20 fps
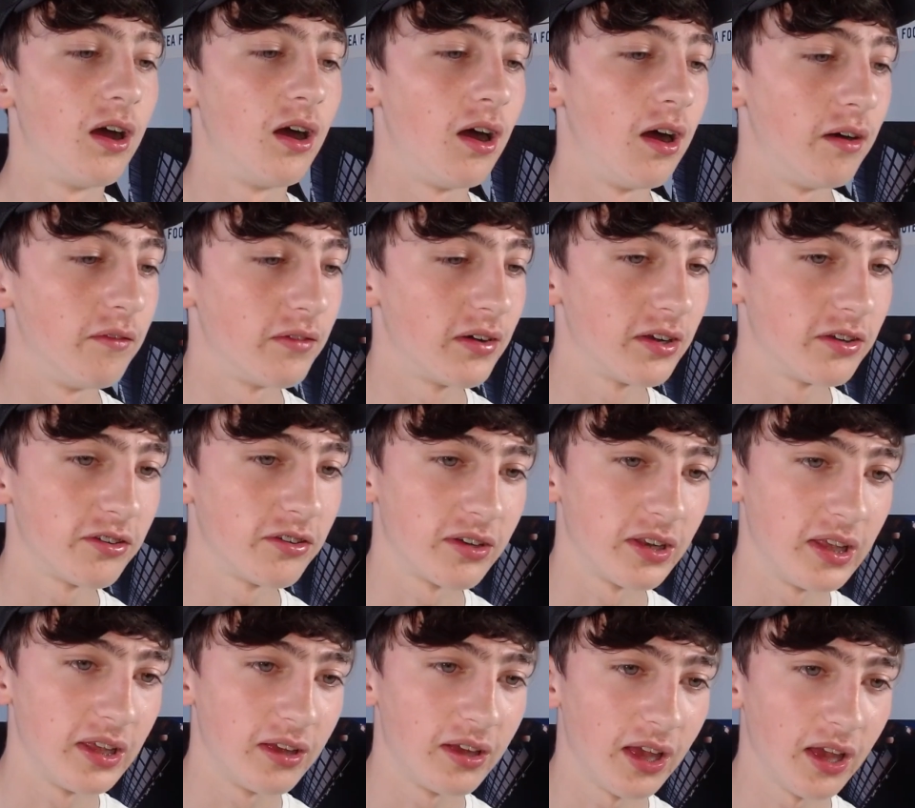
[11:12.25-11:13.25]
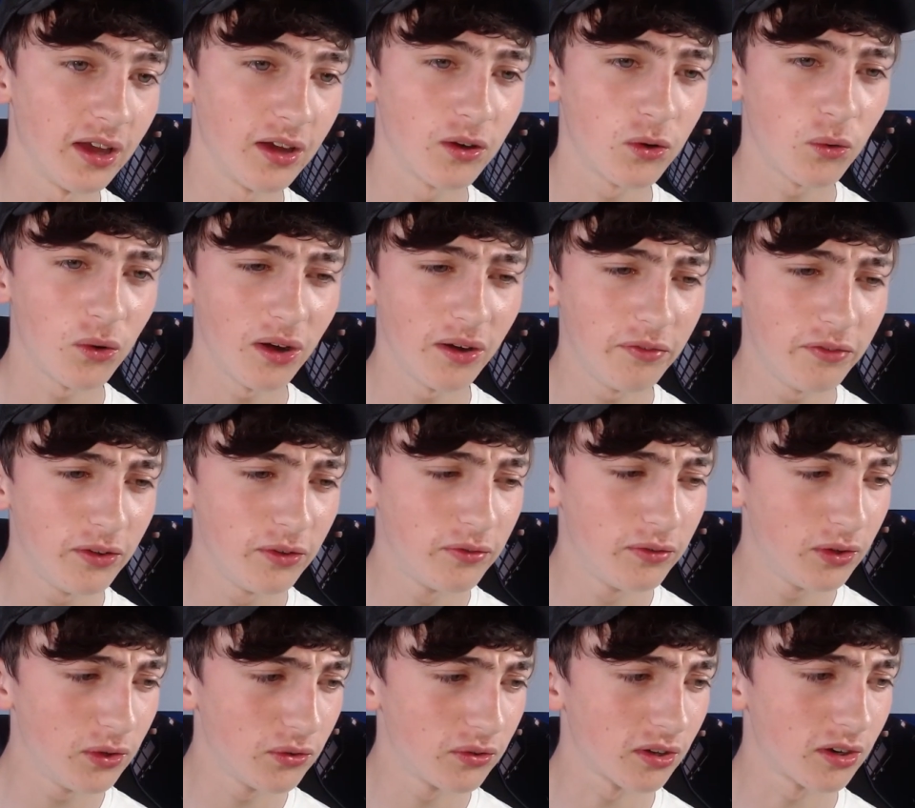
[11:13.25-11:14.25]
I've actually hit quite a few
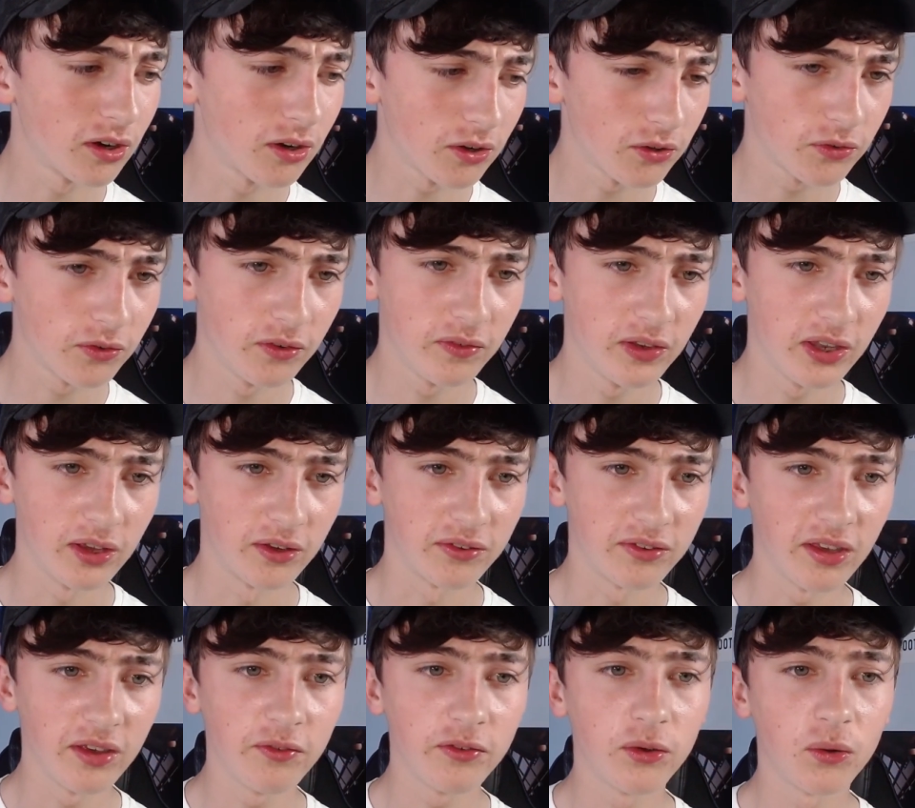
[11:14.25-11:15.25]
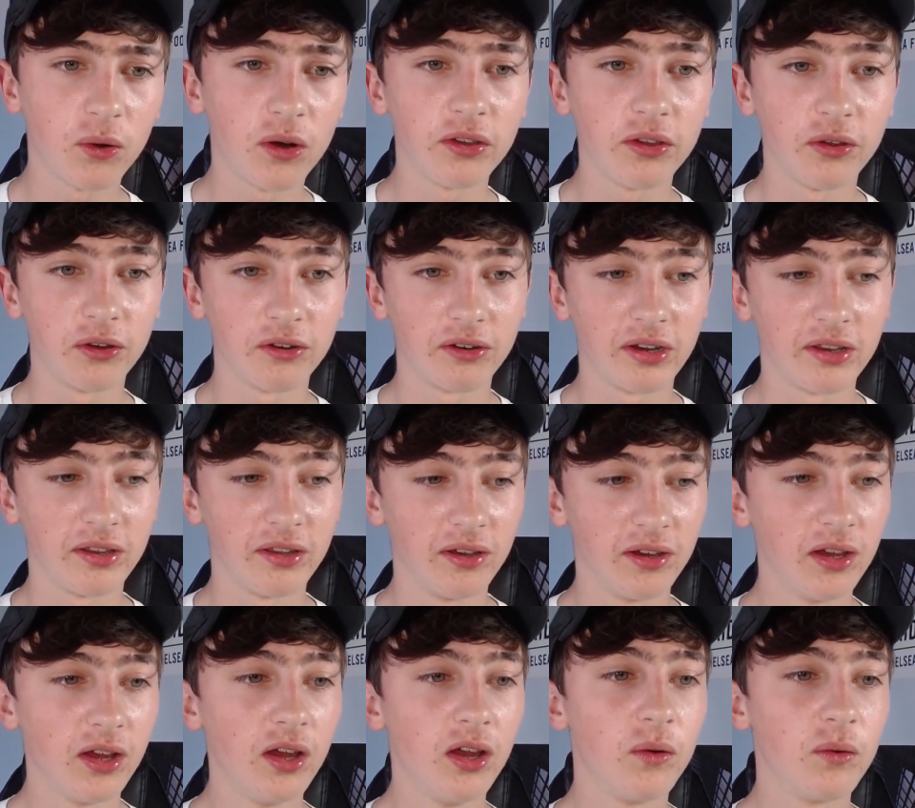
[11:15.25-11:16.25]
views in the last few videos. So if you are new around here,
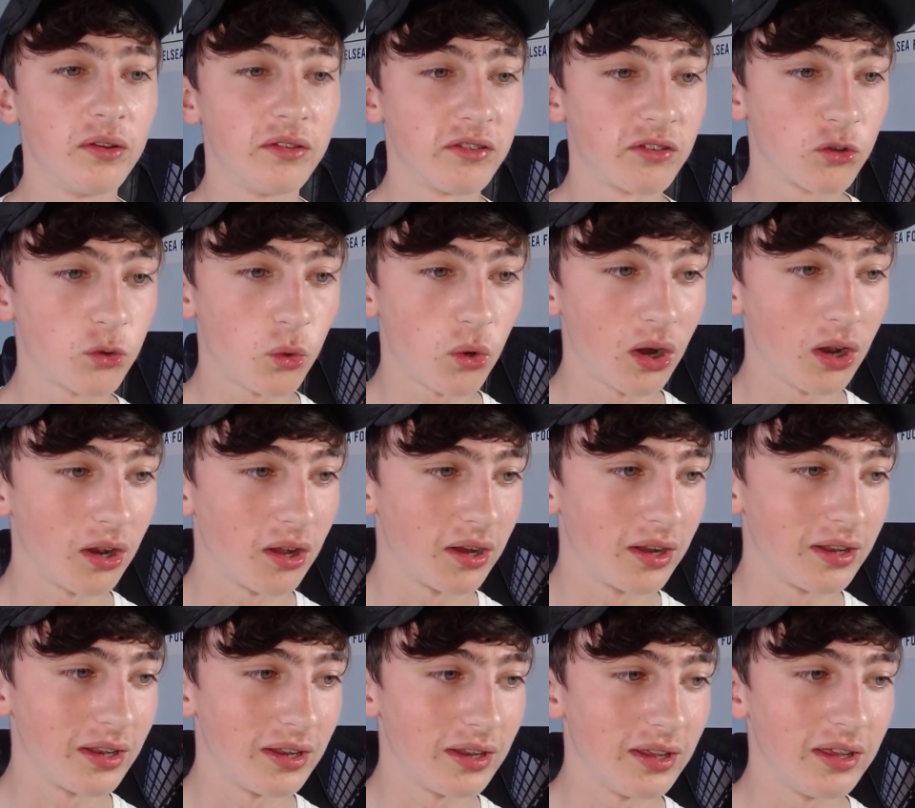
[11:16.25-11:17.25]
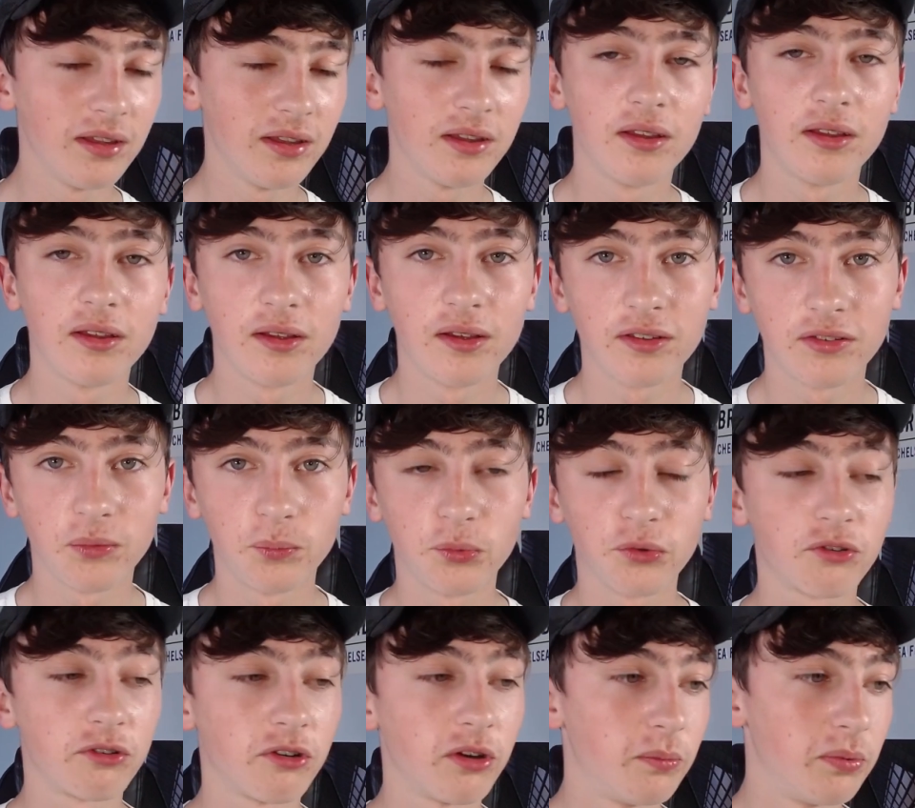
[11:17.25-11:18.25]
which is quite likely,
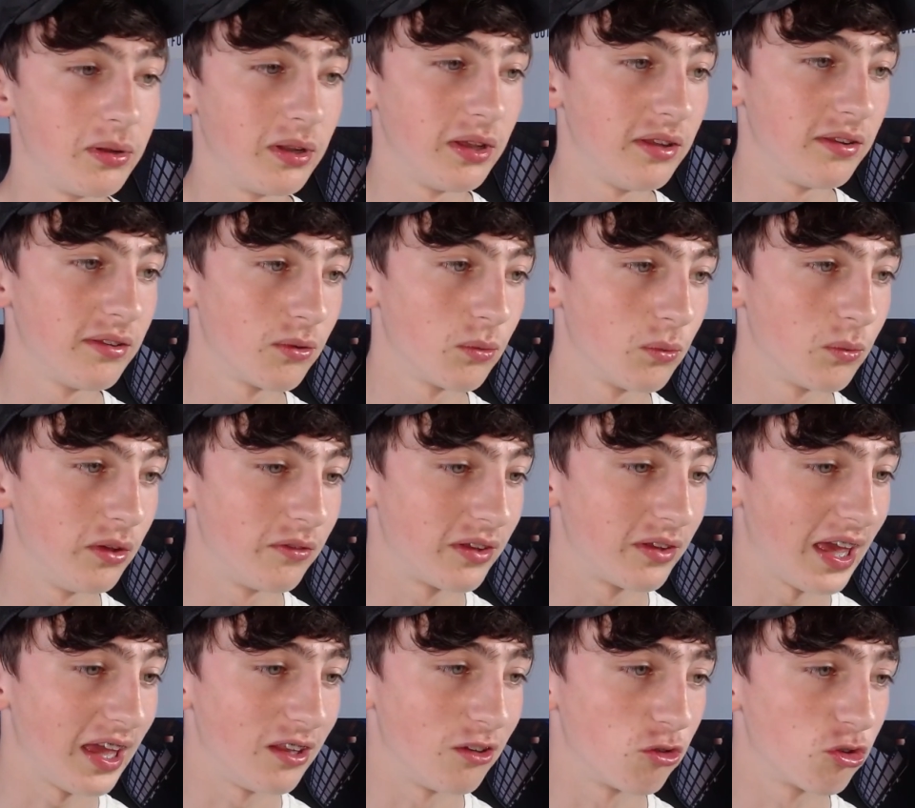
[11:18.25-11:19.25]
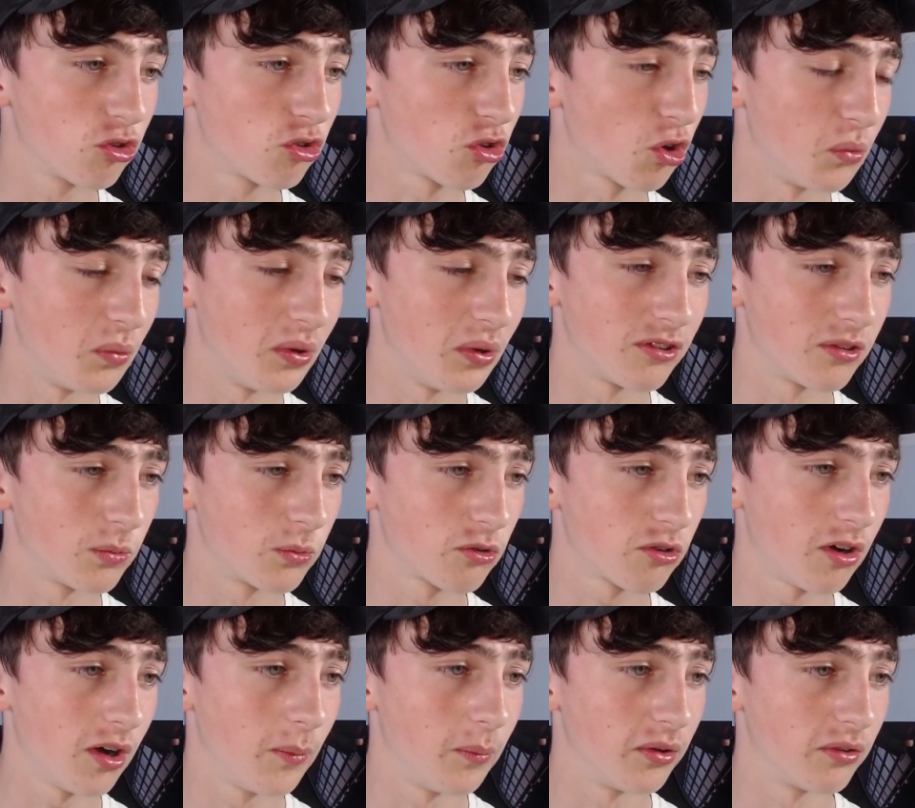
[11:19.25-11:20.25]
subscribe please. We've gained so many
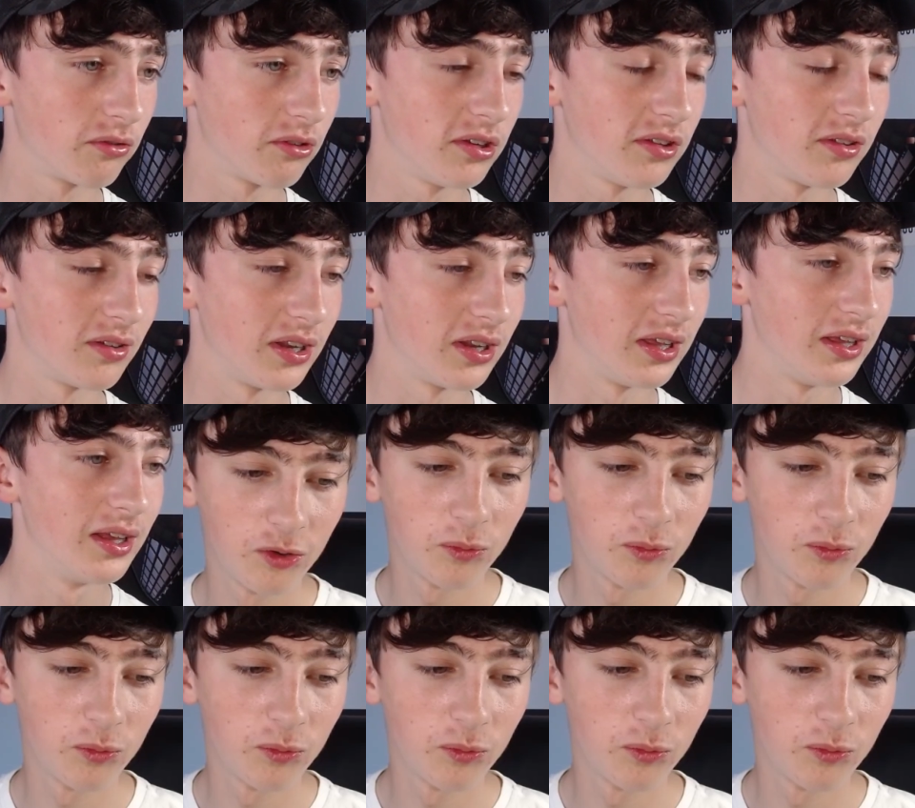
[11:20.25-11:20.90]
subscribers recently.